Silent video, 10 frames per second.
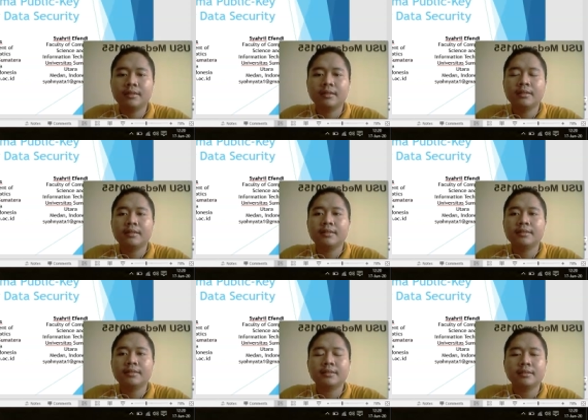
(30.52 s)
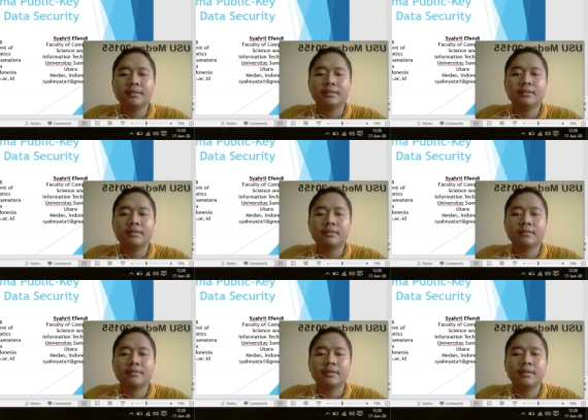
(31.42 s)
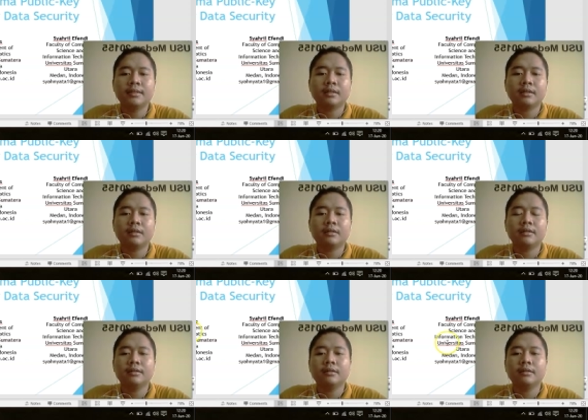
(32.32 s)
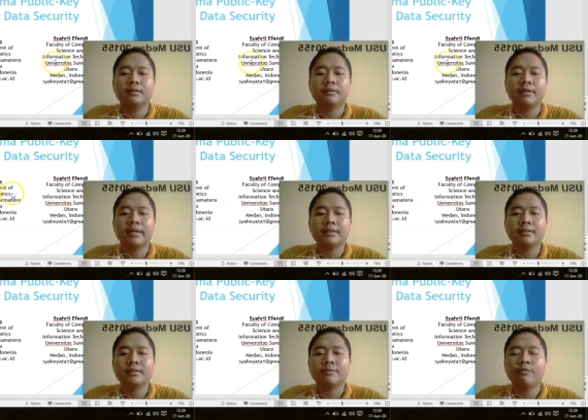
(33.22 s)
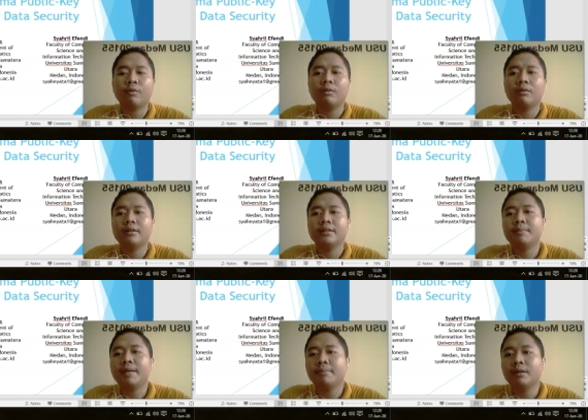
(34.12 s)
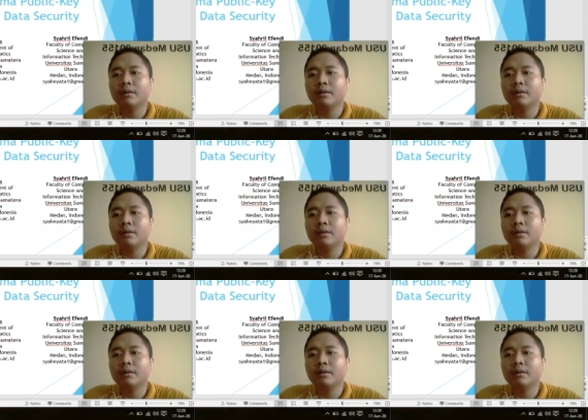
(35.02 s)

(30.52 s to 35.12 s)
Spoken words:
these are the writers for this paper,